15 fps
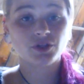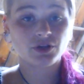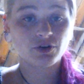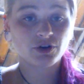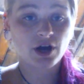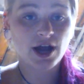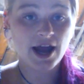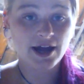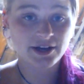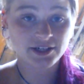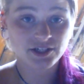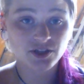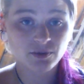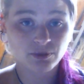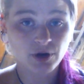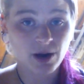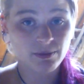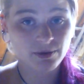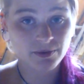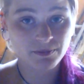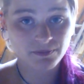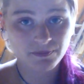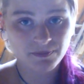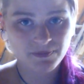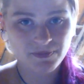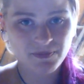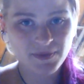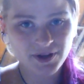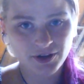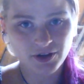you're not adding to the problem,
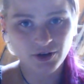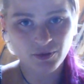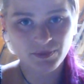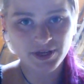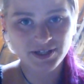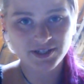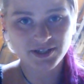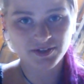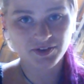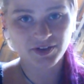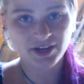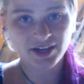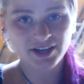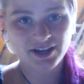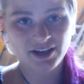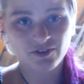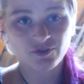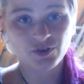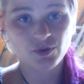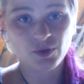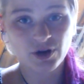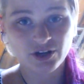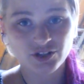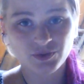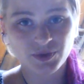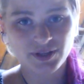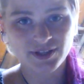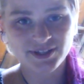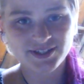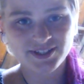basically, if you are
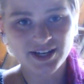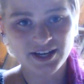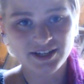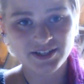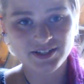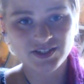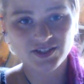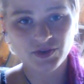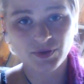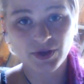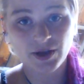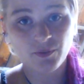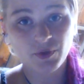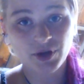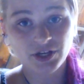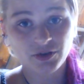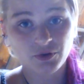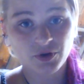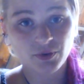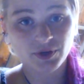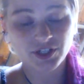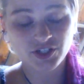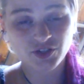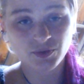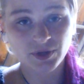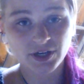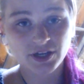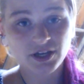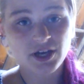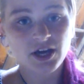doing these studies, so that when you go into
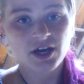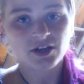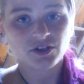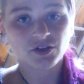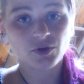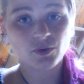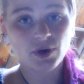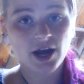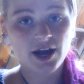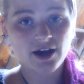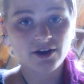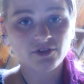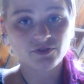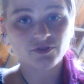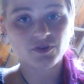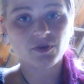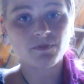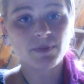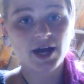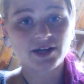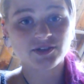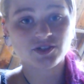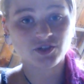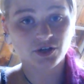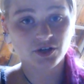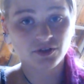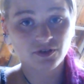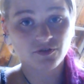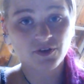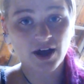it, you have
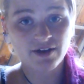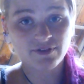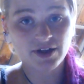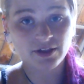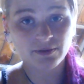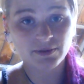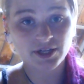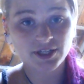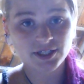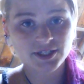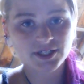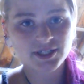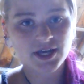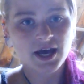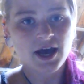mastered the 5 elements.